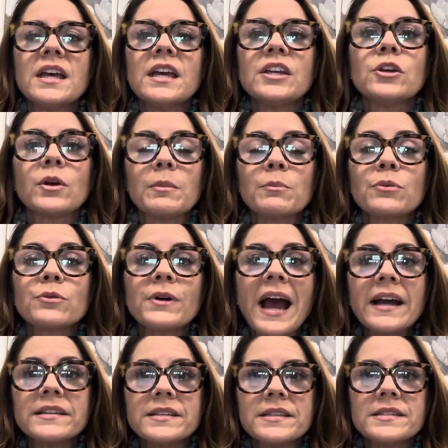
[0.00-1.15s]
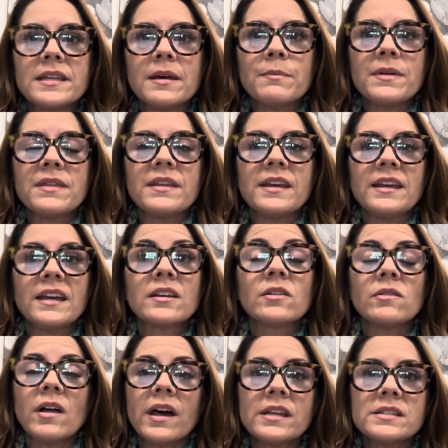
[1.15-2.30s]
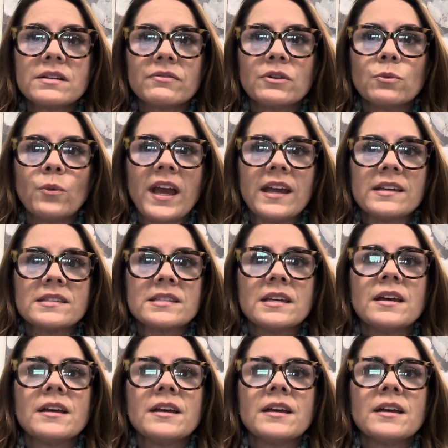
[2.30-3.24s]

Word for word: You can practice empathy in a lot of different ways,